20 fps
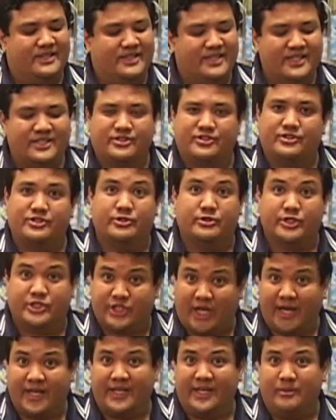this
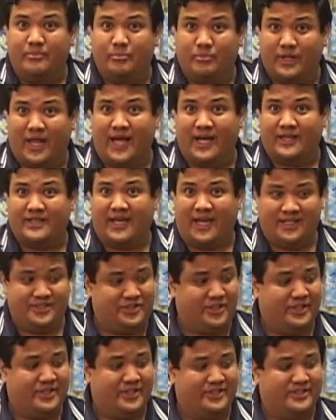shiny black
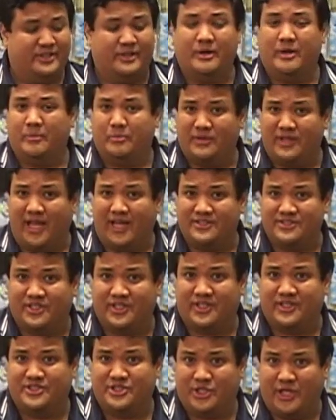casing, this uh,
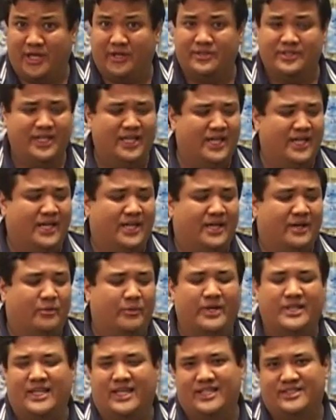plastic shell,
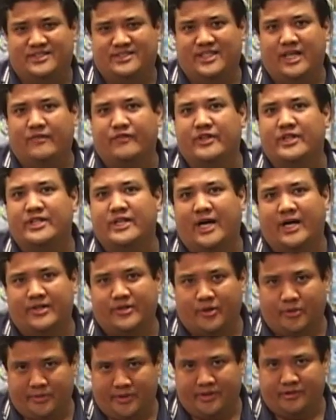well, it's definitely
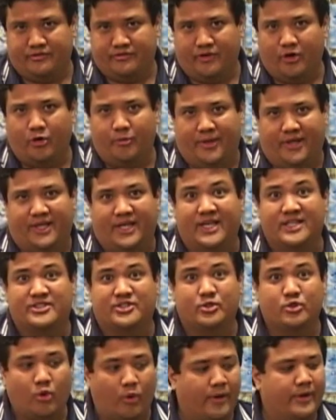not oleophobic.
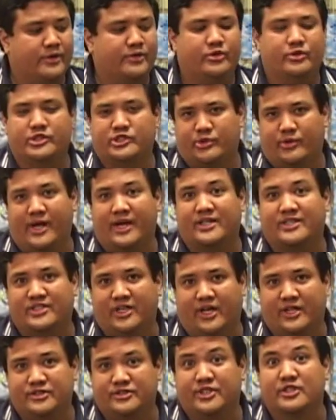It's going to attract
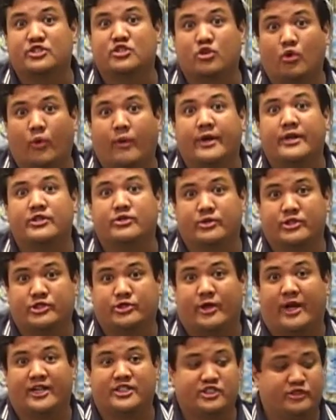dust. It's going to
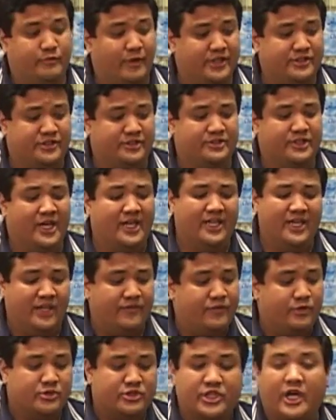attract smudges.
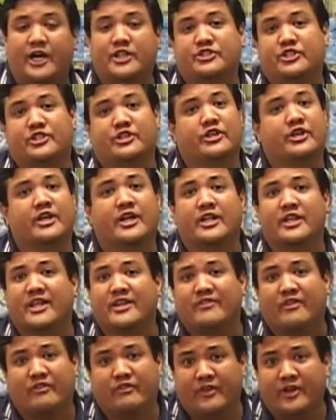If you touch it, you're going to
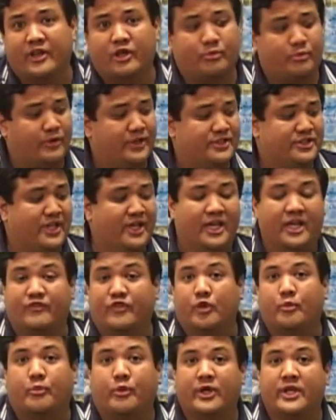leave a fingerprint.
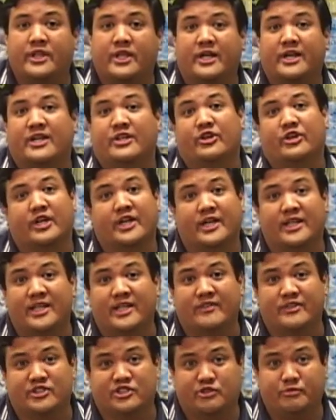If you breathe on it, you're going to
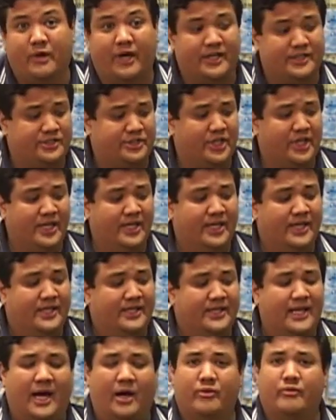leave a smudge.
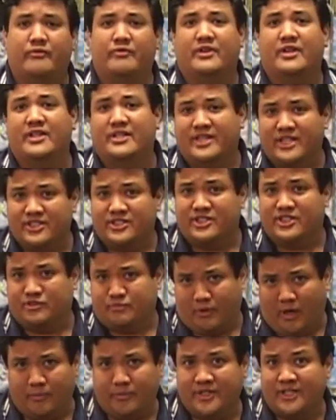Now, this
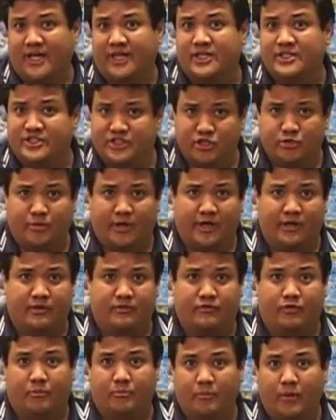is probably not a deal
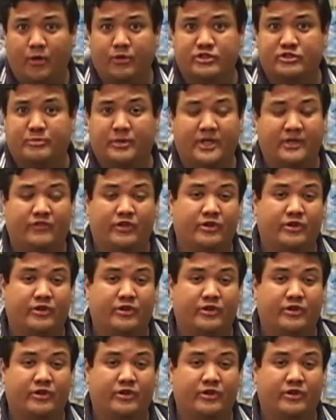breaker for most, but